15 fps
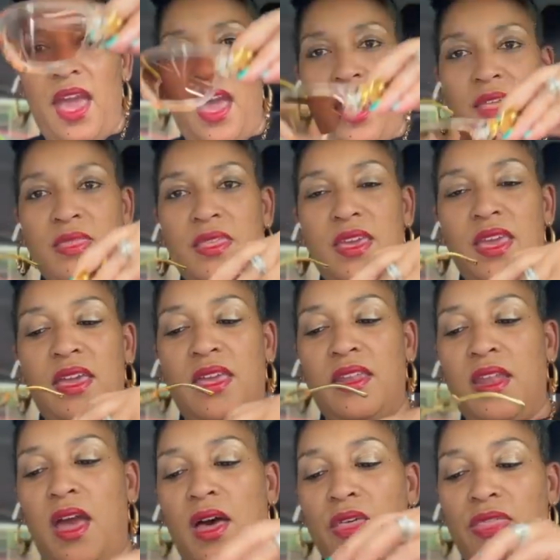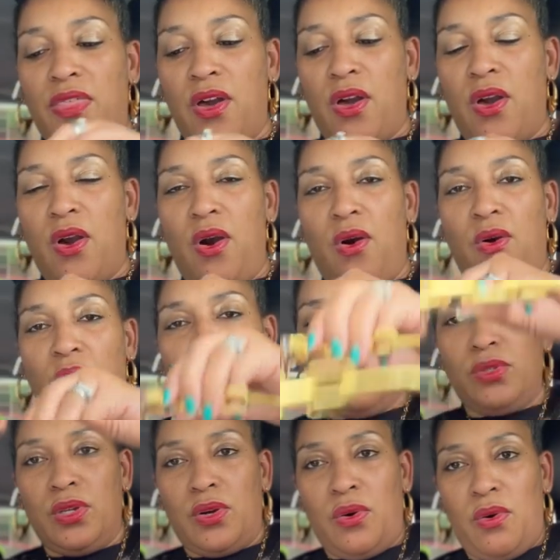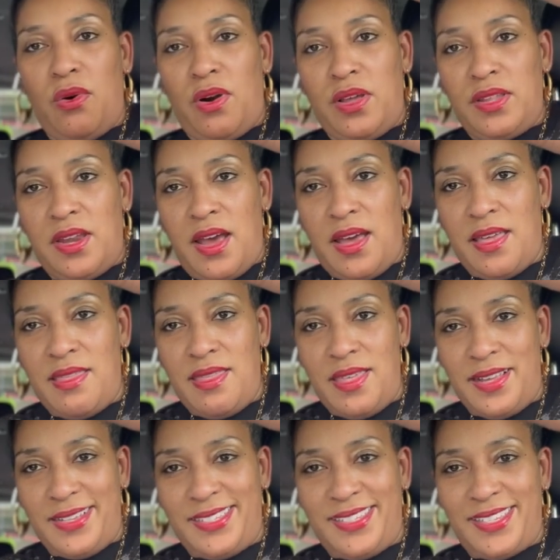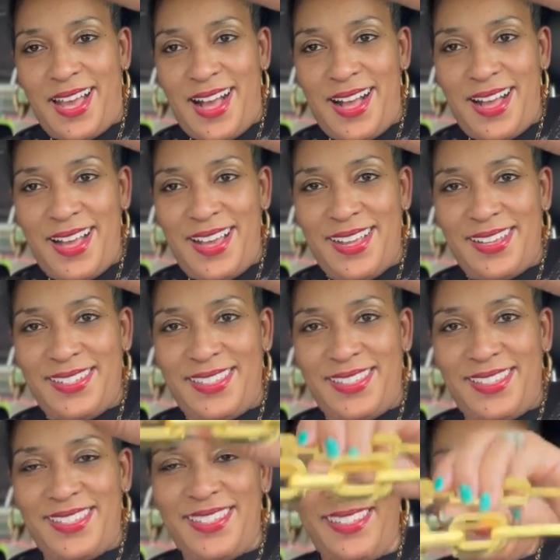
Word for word: and then the gold on the sides.